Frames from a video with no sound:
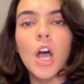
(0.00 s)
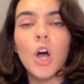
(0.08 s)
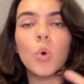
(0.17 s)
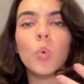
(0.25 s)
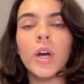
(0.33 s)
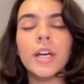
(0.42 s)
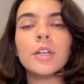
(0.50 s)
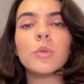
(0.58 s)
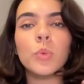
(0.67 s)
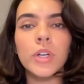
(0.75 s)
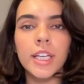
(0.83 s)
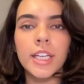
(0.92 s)
when
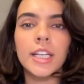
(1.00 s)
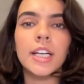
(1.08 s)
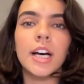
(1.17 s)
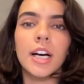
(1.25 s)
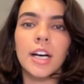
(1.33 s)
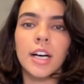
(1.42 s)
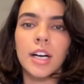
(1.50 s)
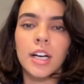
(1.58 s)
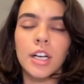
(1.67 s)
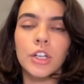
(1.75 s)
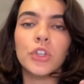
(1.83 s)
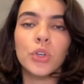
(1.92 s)
we
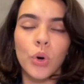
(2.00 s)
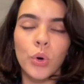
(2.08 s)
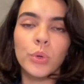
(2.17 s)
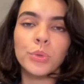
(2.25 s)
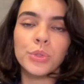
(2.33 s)
go